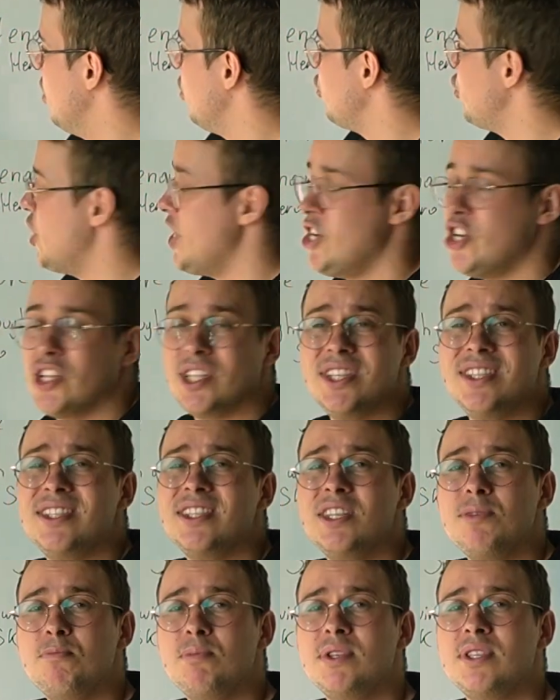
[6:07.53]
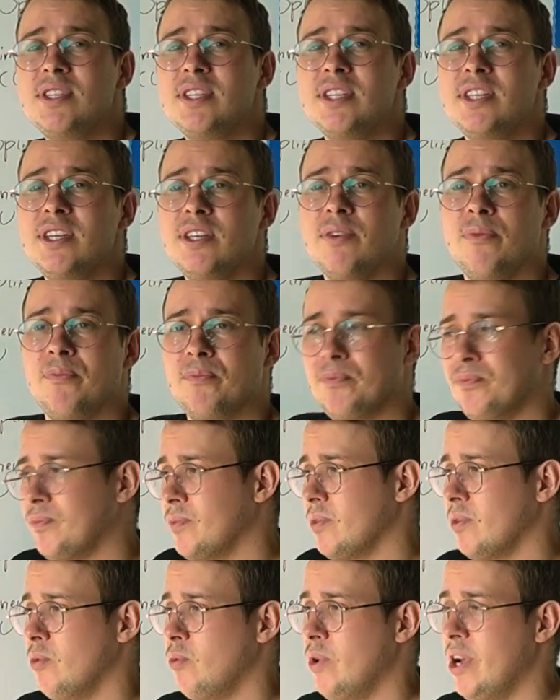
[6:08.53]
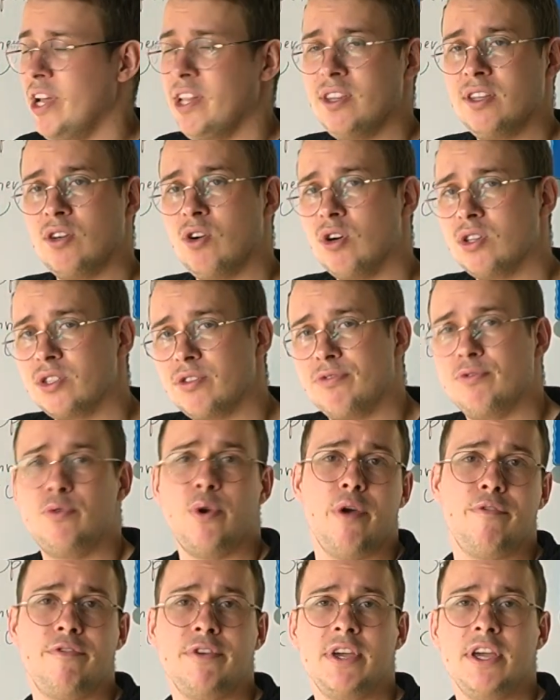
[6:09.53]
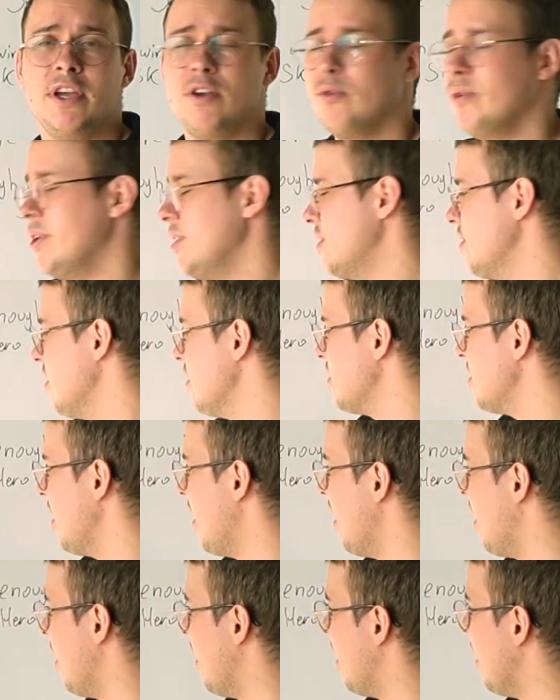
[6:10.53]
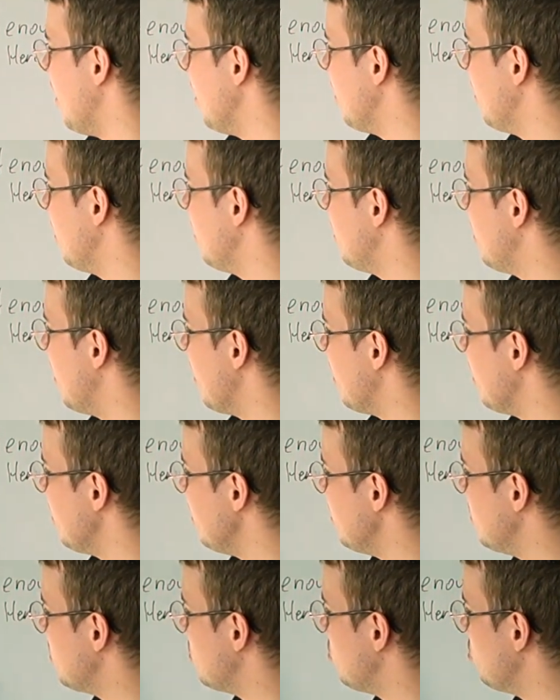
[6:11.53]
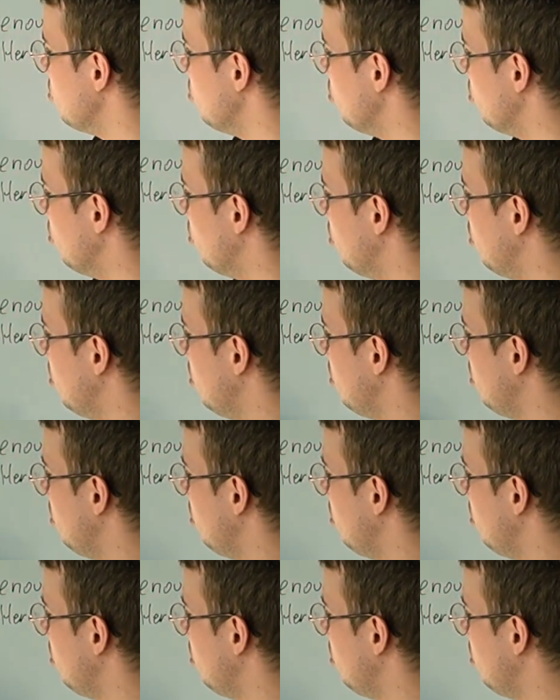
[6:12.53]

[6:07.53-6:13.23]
Changes in CPC, right? Cost of traffic increases, and that leads to